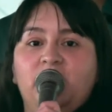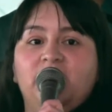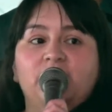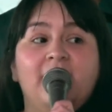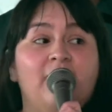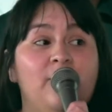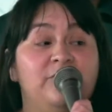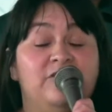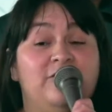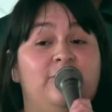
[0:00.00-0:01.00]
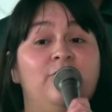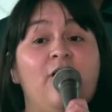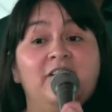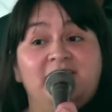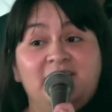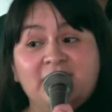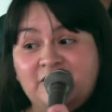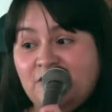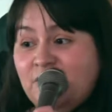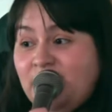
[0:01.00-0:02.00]
We also have options if you volunteer a
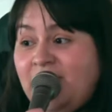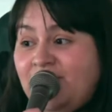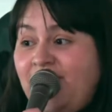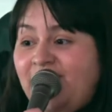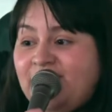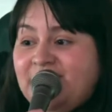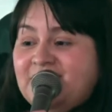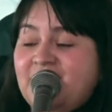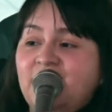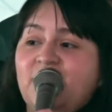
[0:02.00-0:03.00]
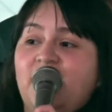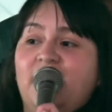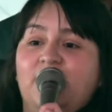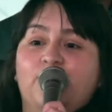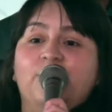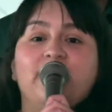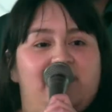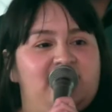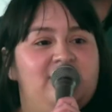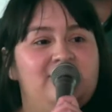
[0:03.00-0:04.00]
certain amount of hours, we'll
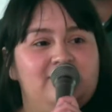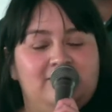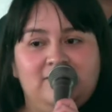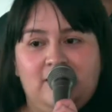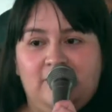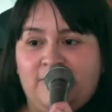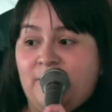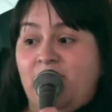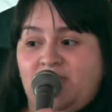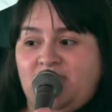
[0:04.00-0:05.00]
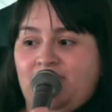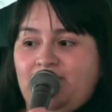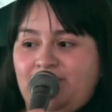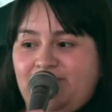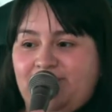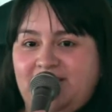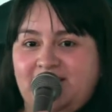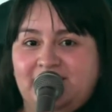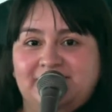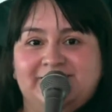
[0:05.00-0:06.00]
grant you a free membership.
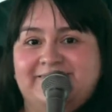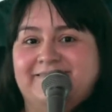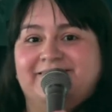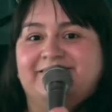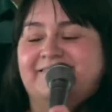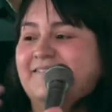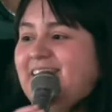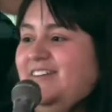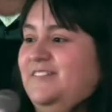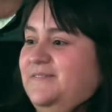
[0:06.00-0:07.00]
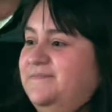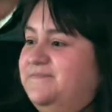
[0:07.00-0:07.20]
So, thank you.